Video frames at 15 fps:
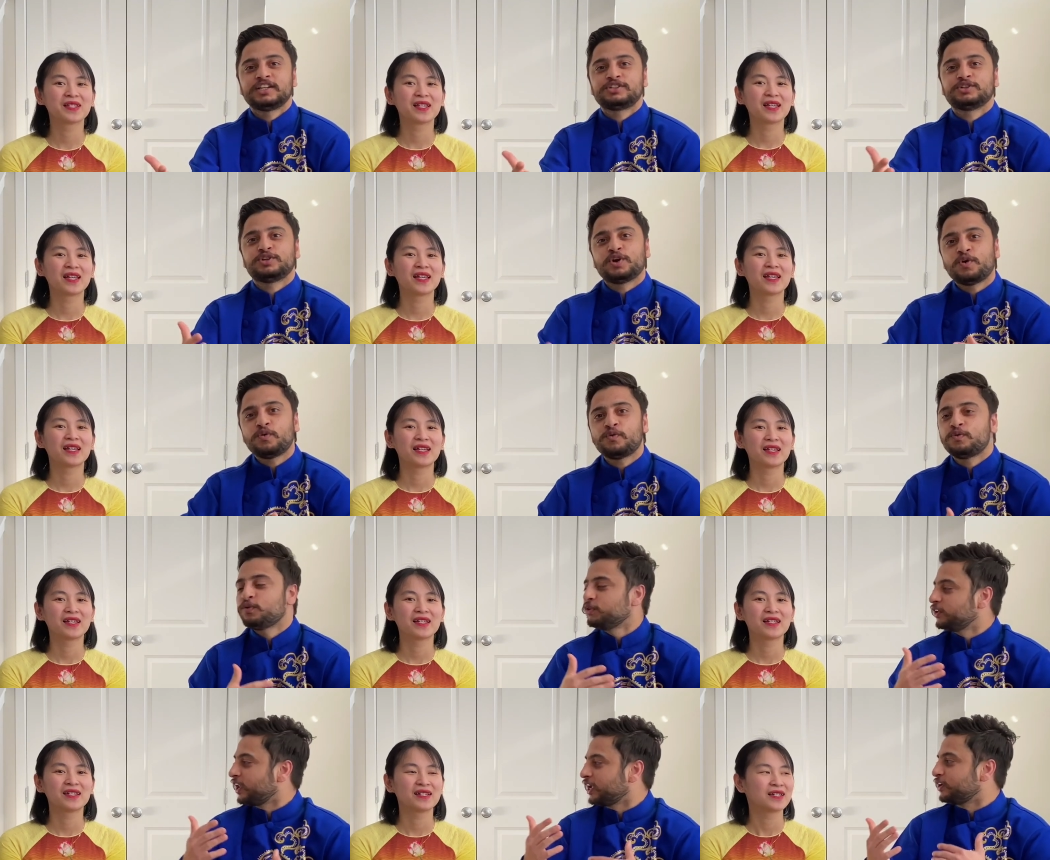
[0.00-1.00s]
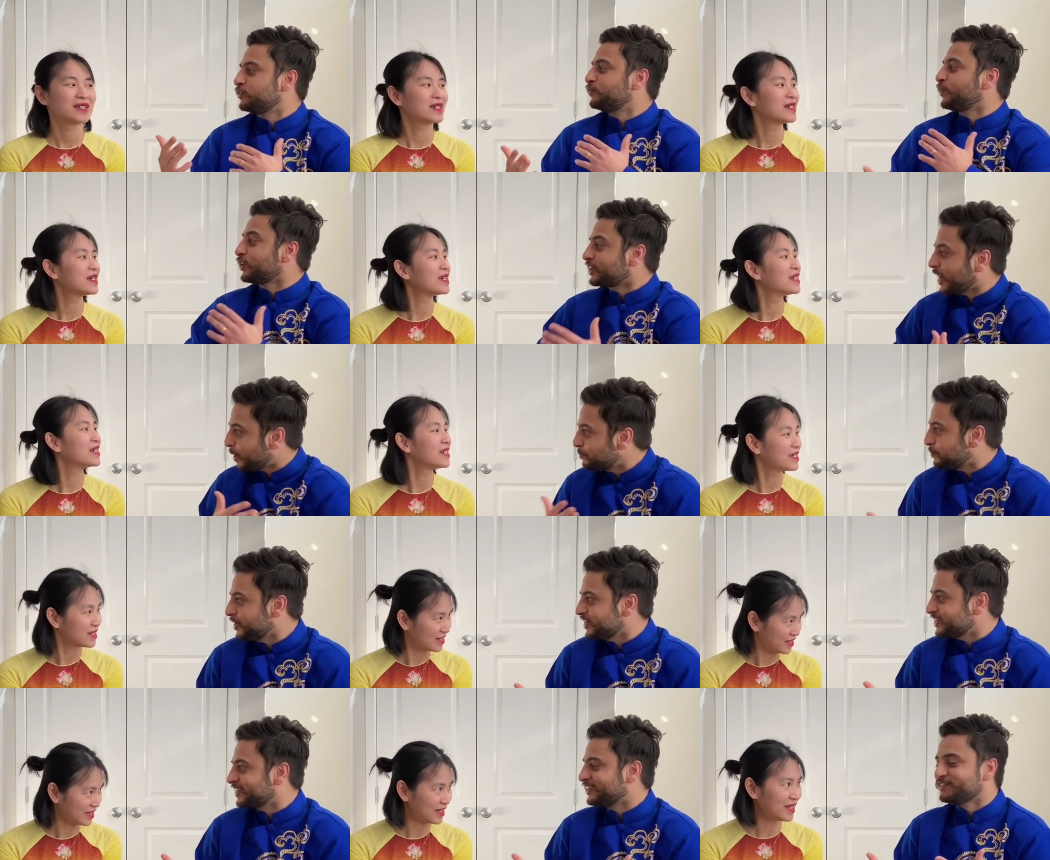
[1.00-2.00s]
Speaker 1: to know like what
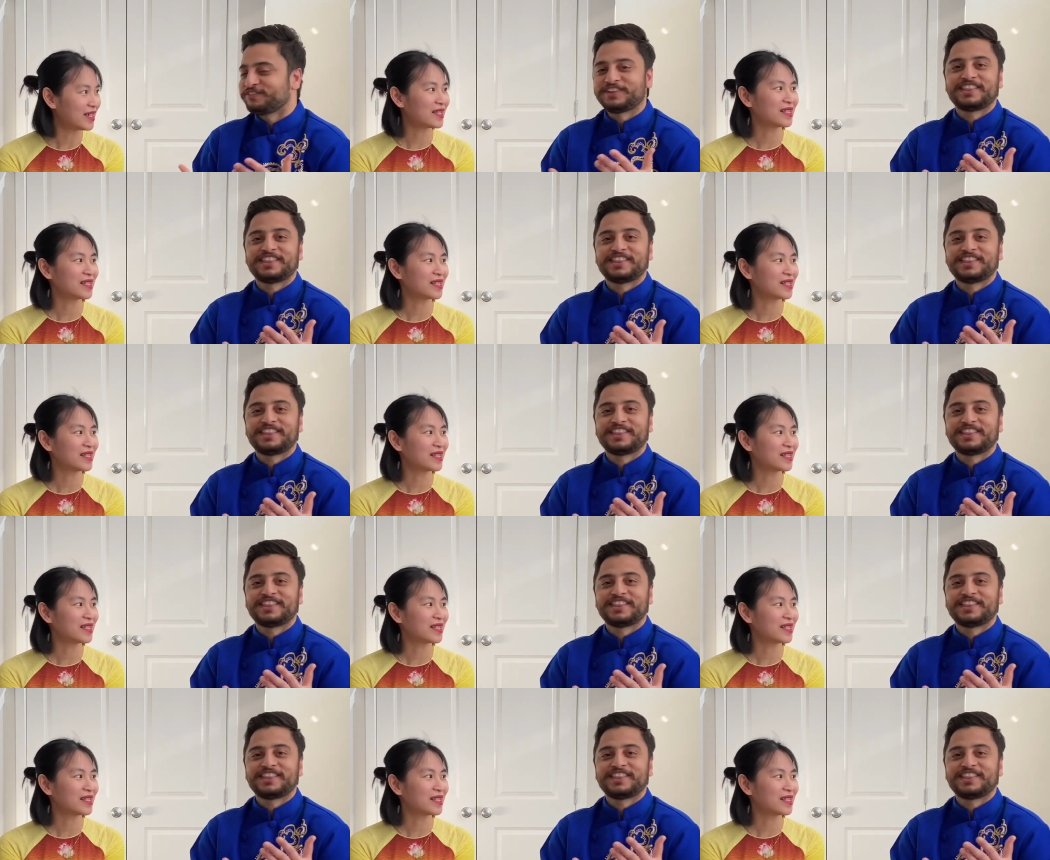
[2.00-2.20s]
happened yes.